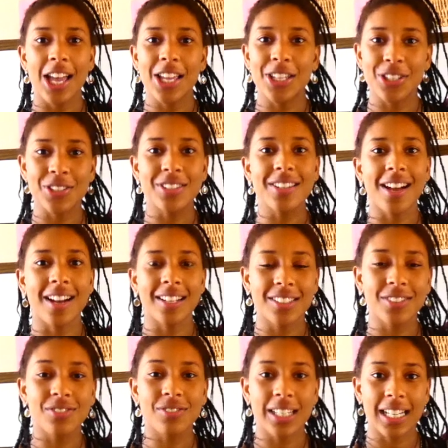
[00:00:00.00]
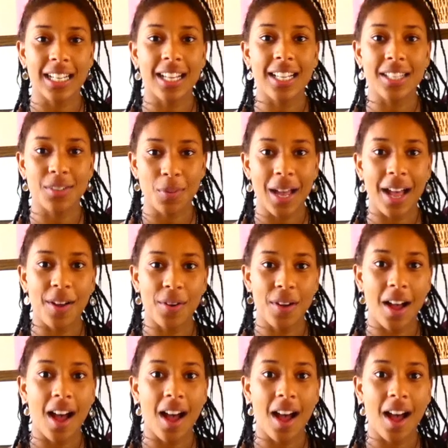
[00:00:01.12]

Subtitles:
you start to realise, wow,